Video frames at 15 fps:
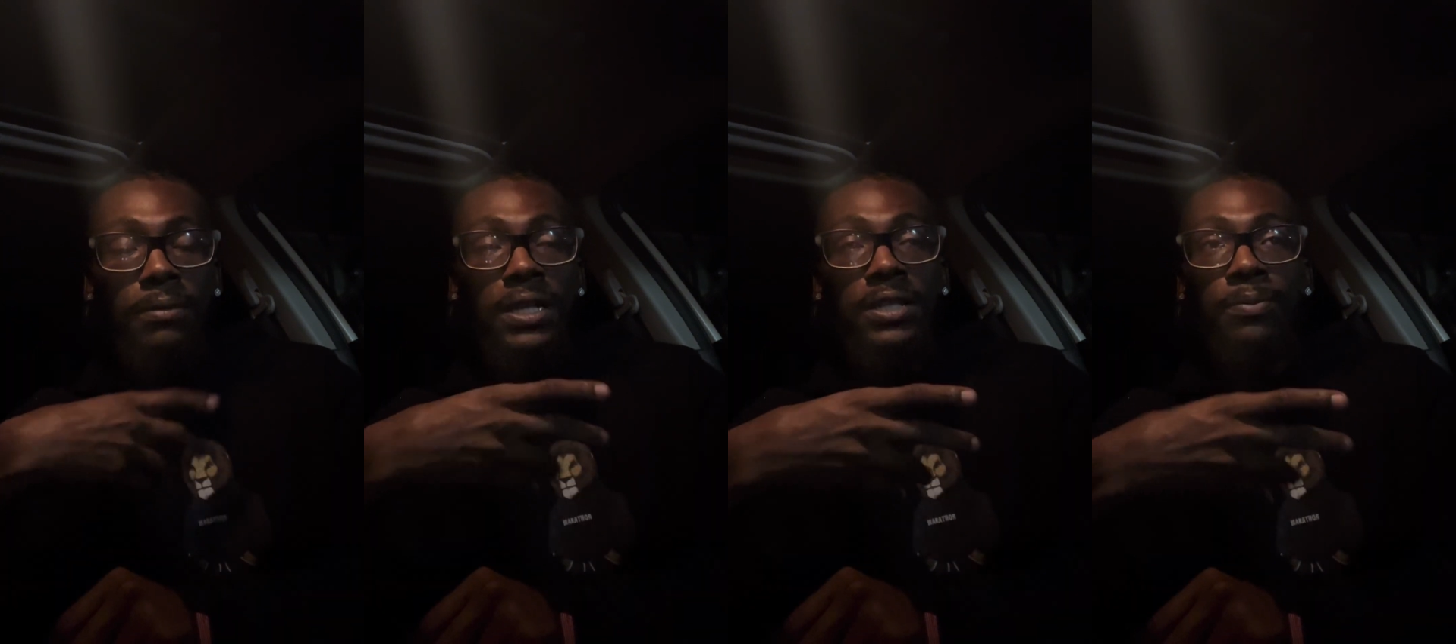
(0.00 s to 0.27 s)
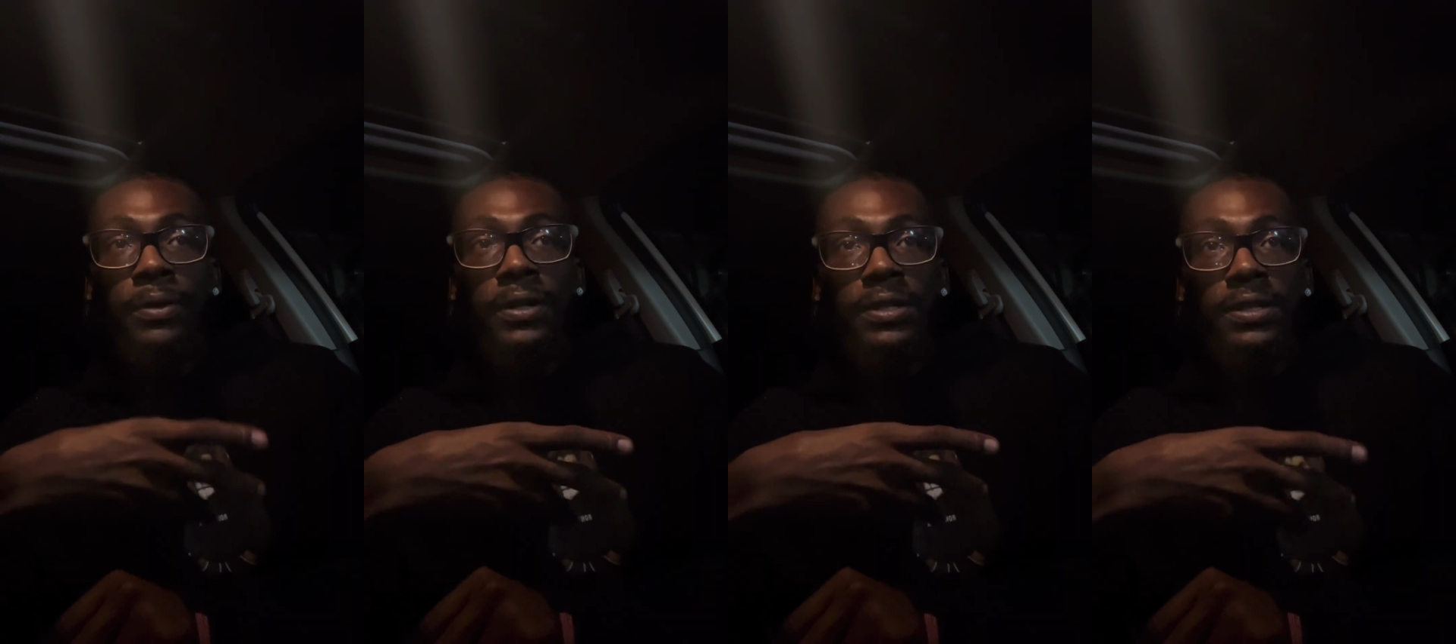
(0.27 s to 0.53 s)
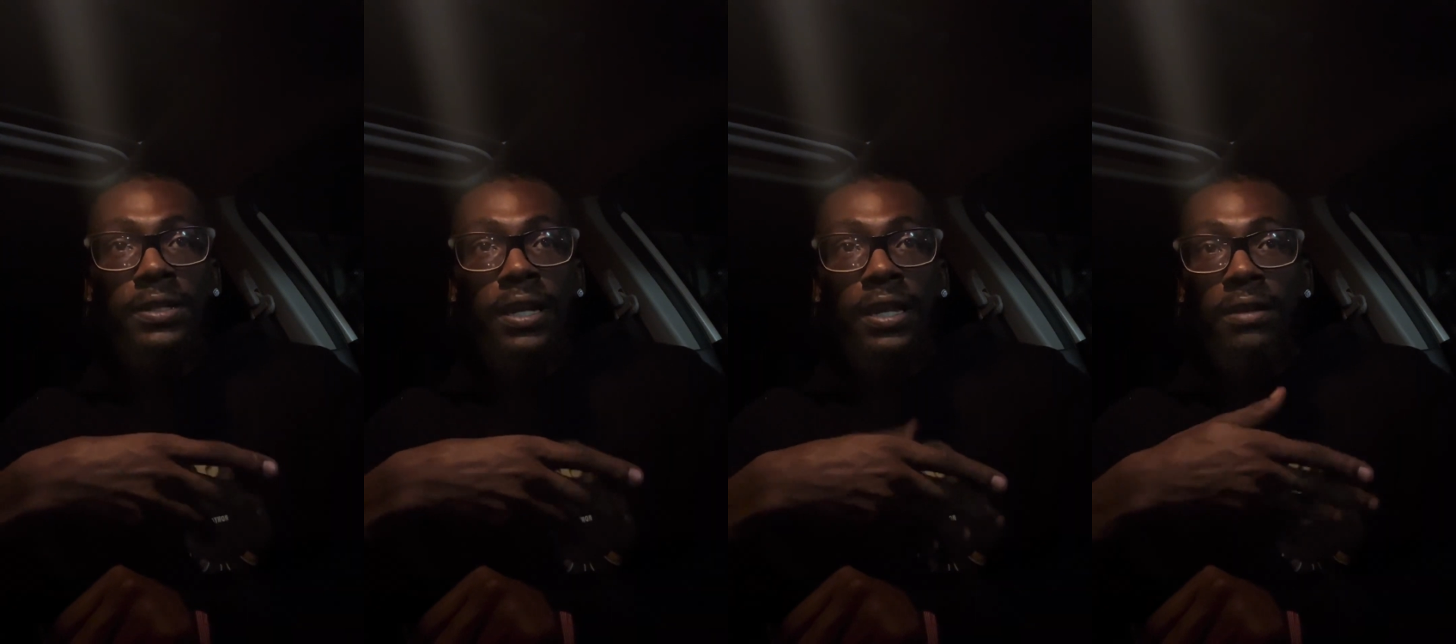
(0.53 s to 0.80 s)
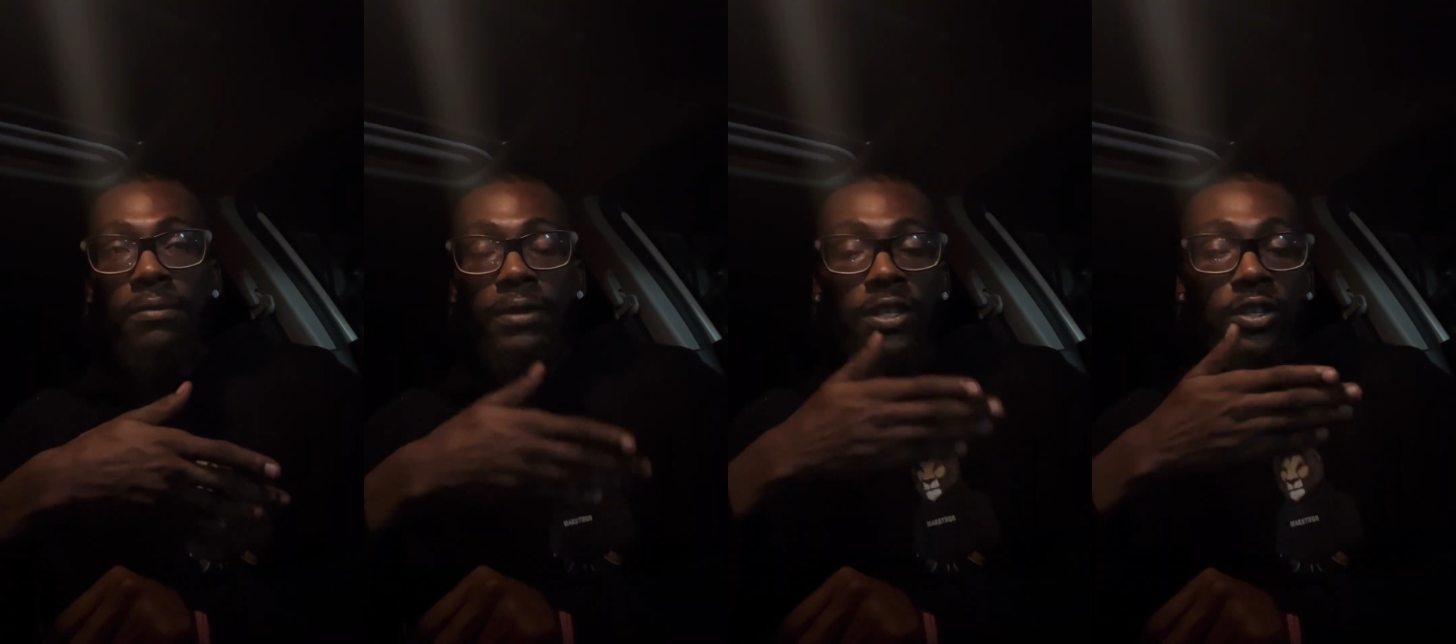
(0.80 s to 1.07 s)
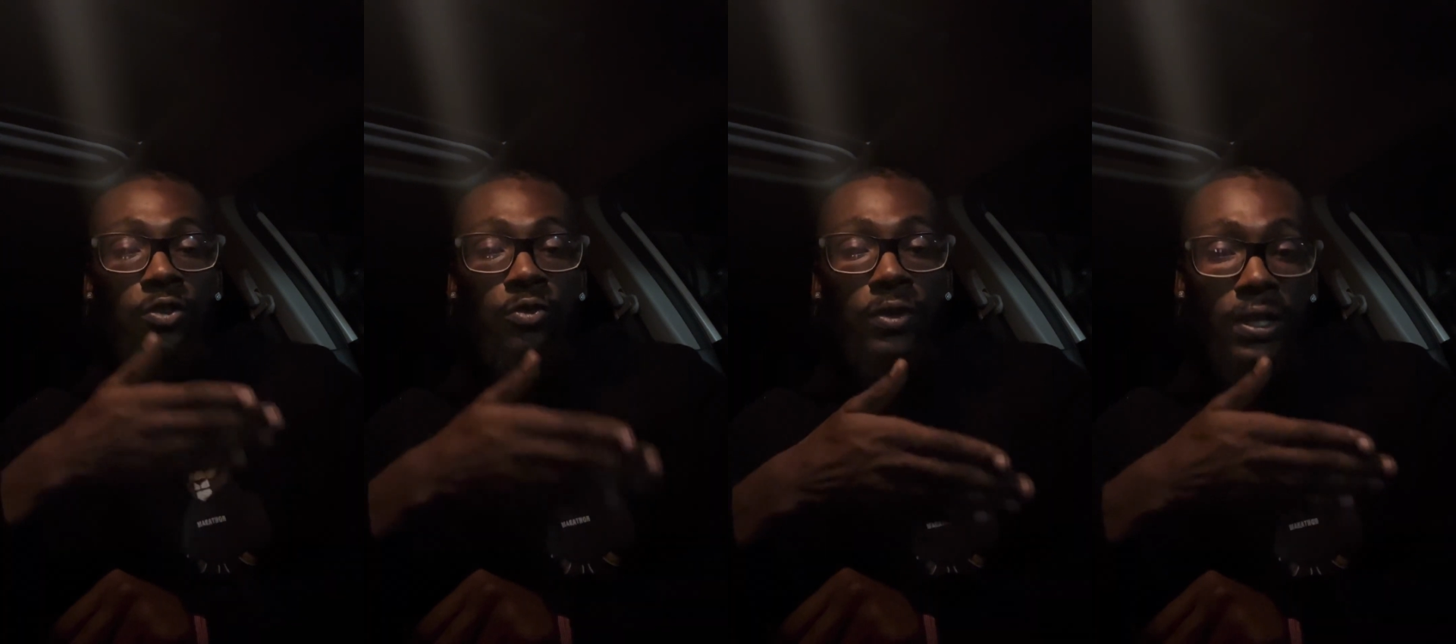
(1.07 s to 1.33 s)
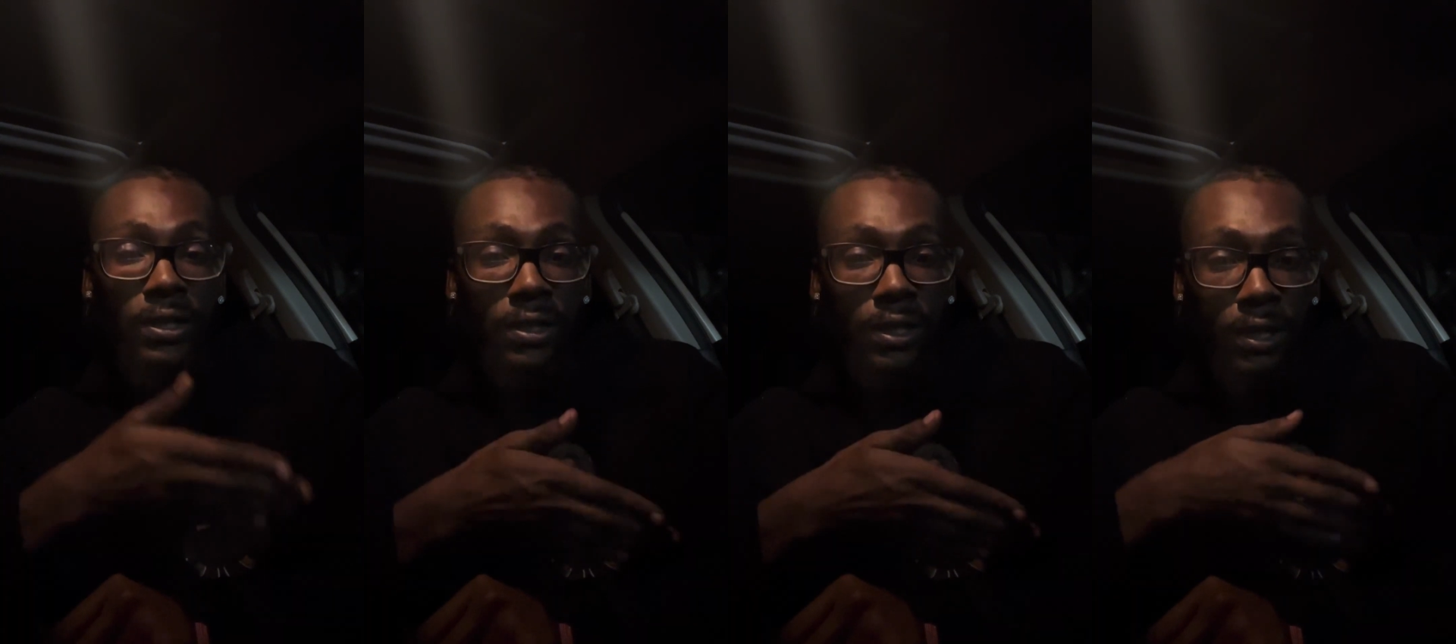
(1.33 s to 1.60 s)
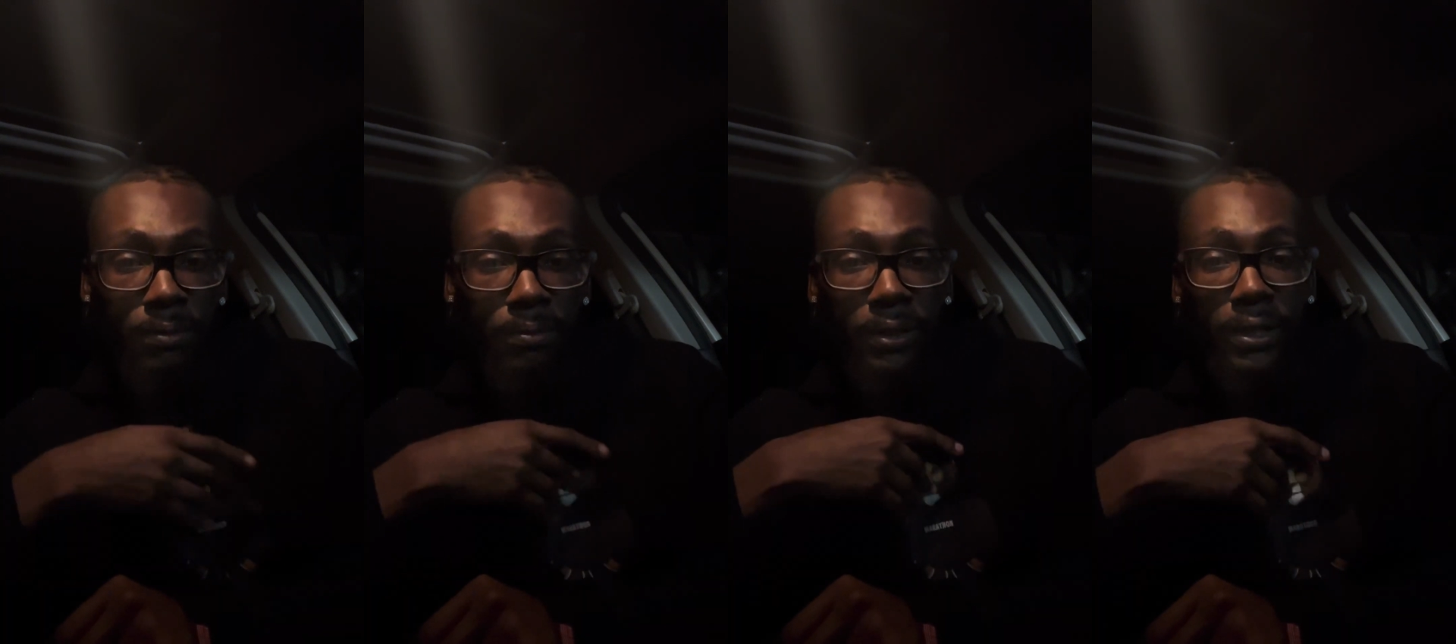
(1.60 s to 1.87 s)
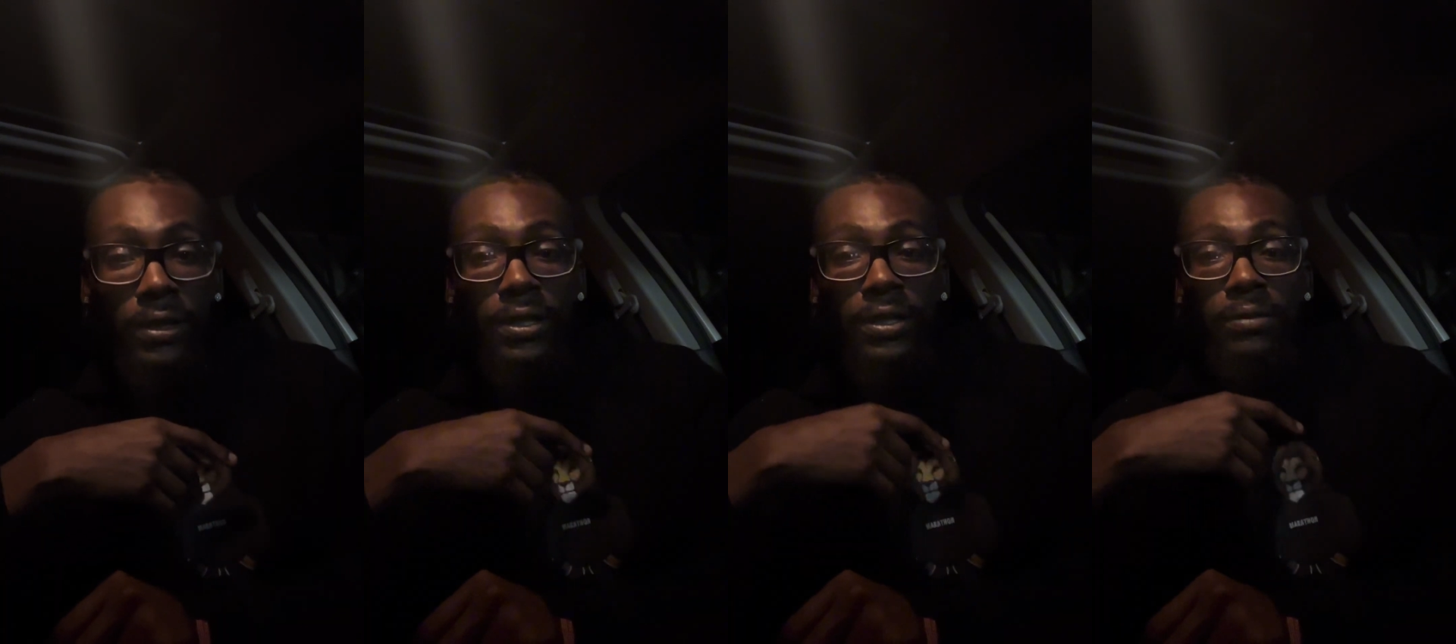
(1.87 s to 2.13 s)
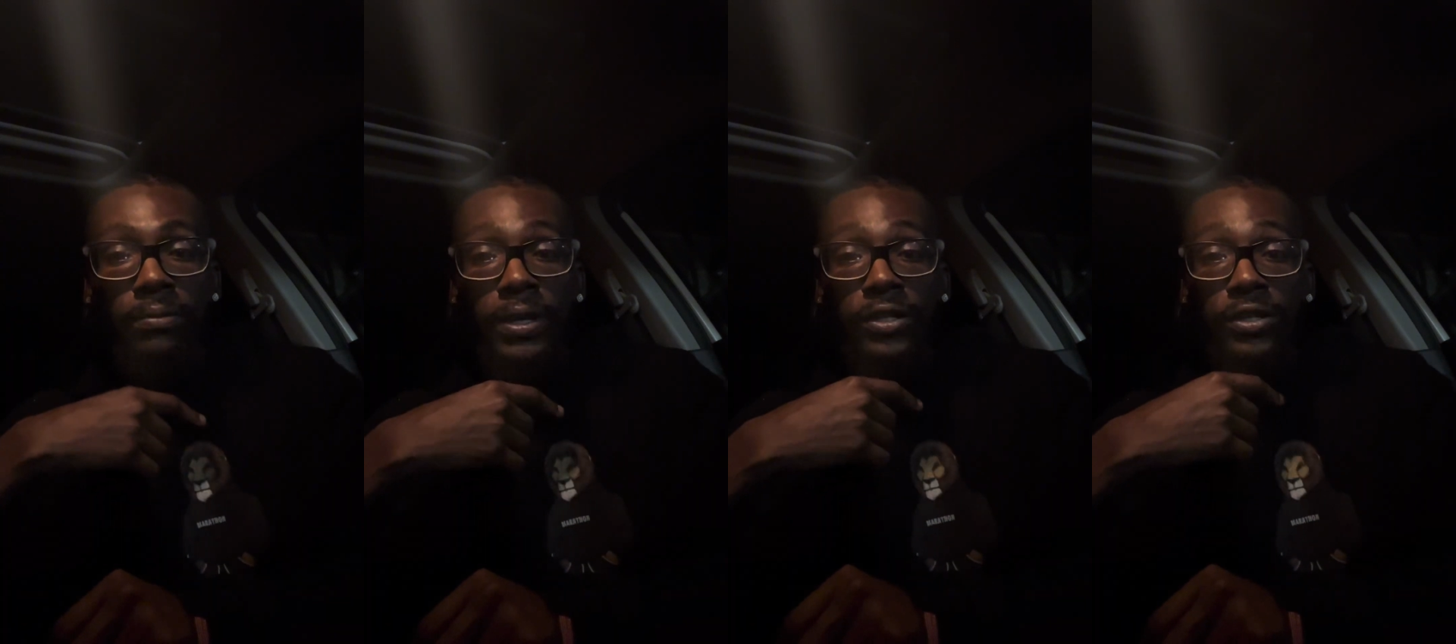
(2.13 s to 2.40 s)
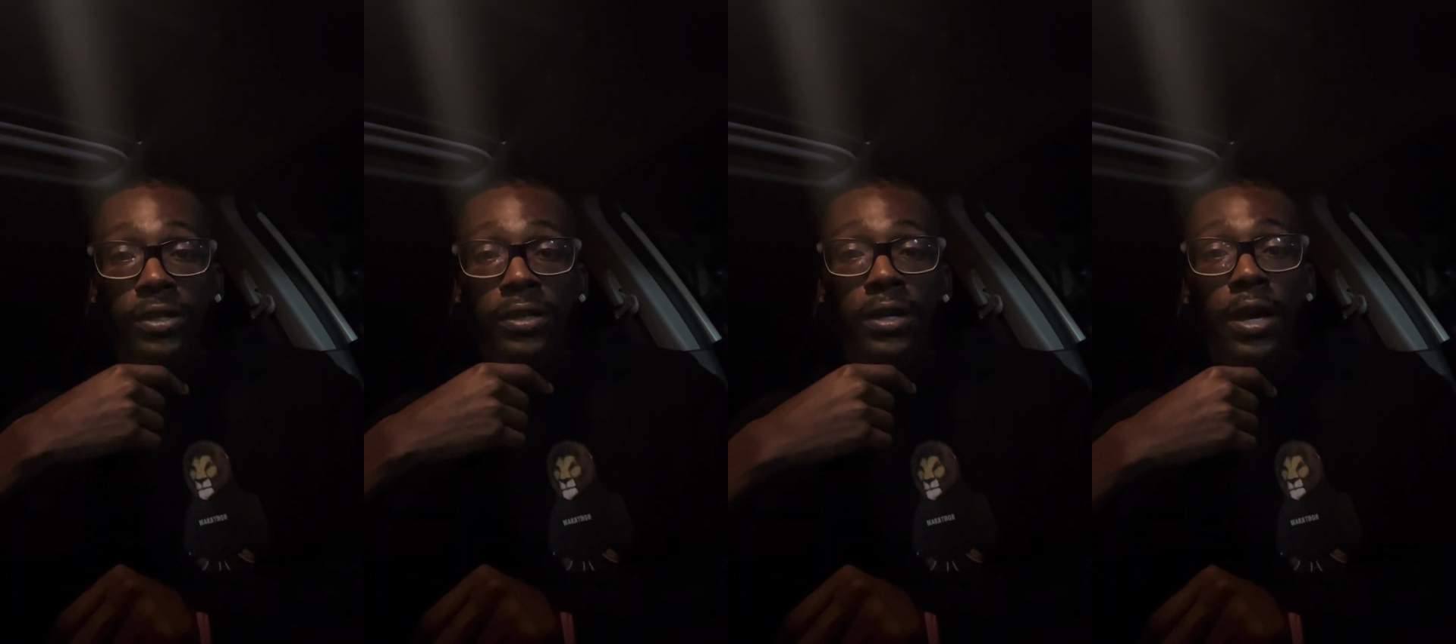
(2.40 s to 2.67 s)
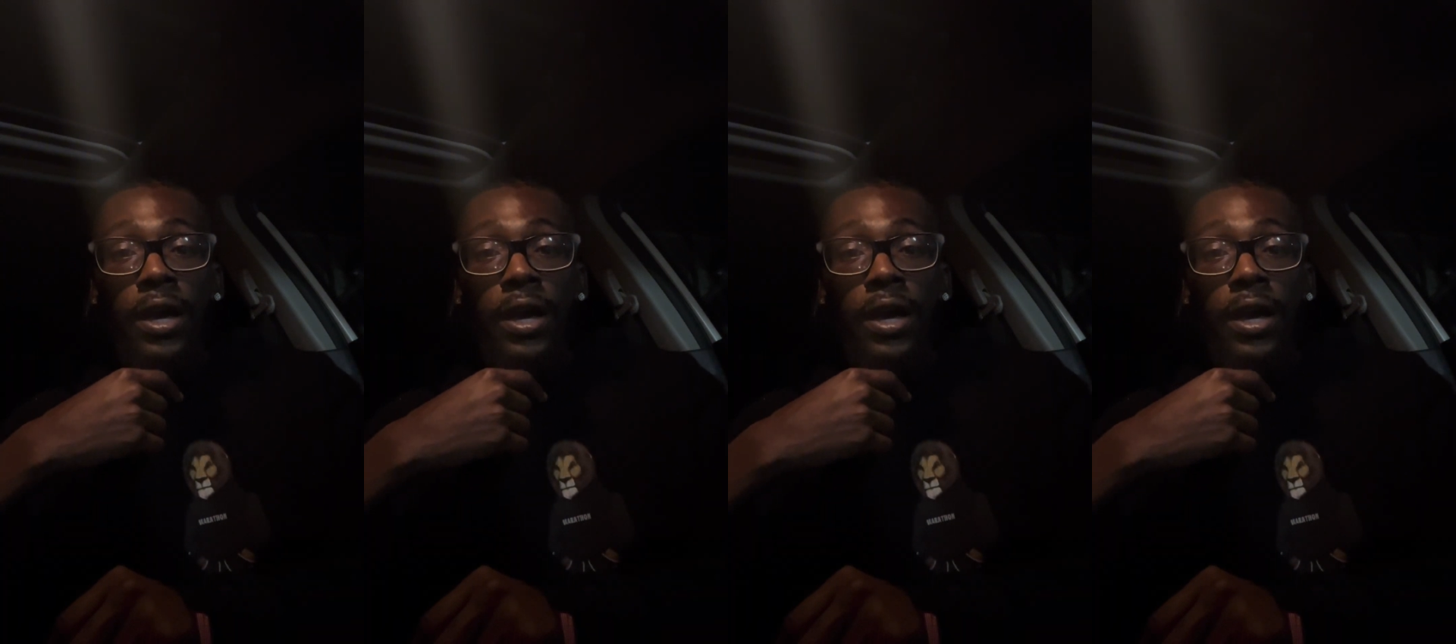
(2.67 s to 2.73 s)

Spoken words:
spirit's telling me you need to complete this mission.